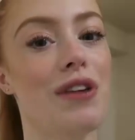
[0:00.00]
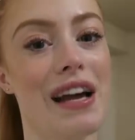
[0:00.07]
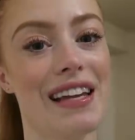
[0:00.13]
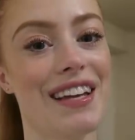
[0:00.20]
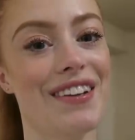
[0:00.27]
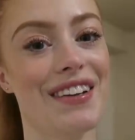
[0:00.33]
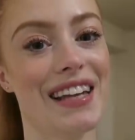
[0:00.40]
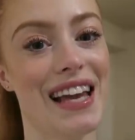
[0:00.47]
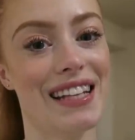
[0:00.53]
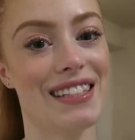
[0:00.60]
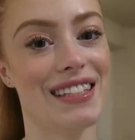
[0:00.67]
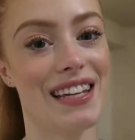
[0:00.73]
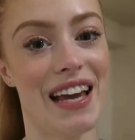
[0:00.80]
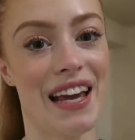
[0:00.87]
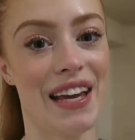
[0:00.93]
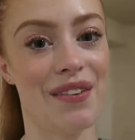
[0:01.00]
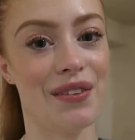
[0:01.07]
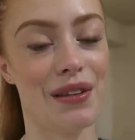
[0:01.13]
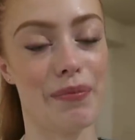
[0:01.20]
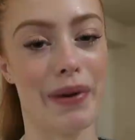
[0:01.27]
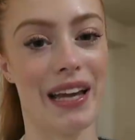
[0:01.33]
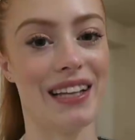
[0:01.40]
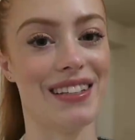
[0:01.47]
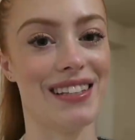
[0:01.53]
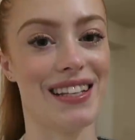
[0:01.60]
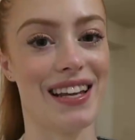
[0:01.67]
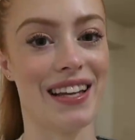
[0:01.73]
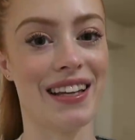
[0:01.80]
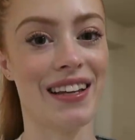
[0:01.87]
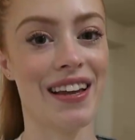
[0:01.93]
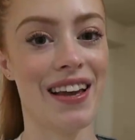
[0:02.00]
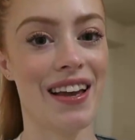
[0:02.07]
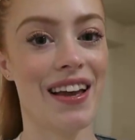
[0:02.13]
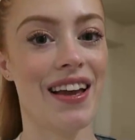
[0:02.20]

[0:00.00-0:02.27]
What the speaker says: Cracking on again today with the painting.